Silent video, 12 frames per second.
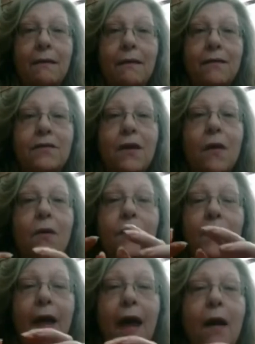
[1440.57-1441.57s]
so
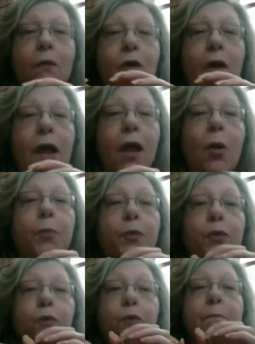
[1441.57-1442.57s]
that will help
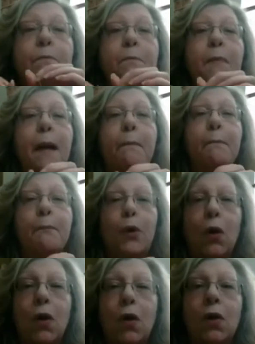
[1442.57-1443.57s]
you
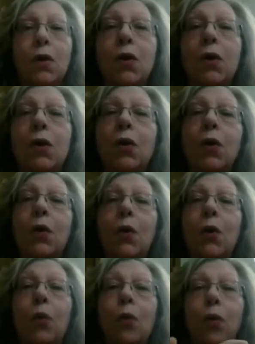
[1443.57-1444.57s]
remember
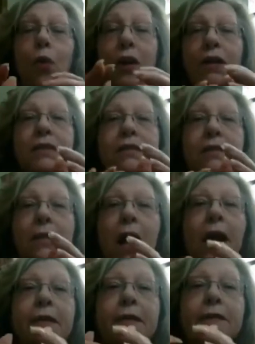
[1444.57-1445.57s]
what
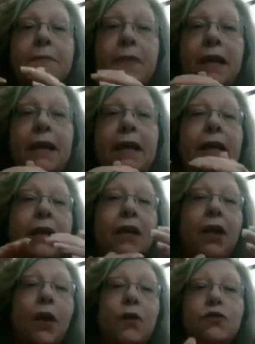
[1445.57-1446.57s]
size bead
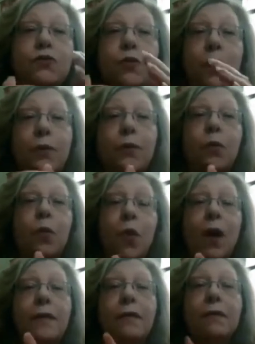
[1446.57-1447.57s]
goes with
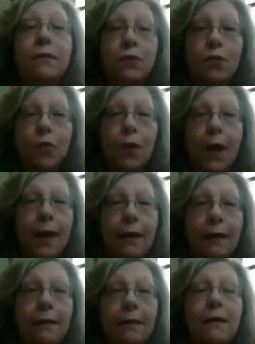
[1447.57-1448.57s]
what
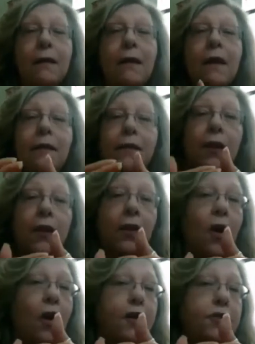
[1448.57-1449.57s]
thread. The
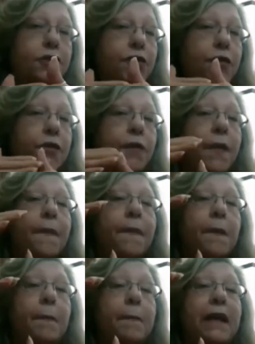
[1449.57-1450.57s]
larger
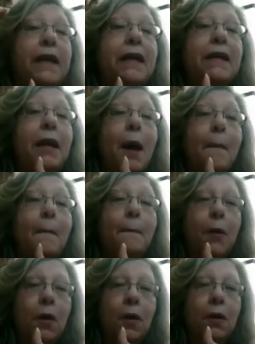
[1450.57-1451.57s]
the bead
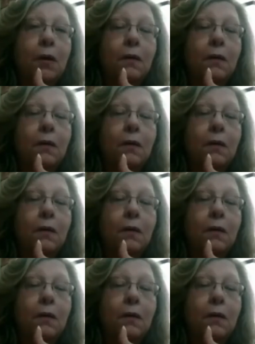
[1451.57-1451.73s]
number,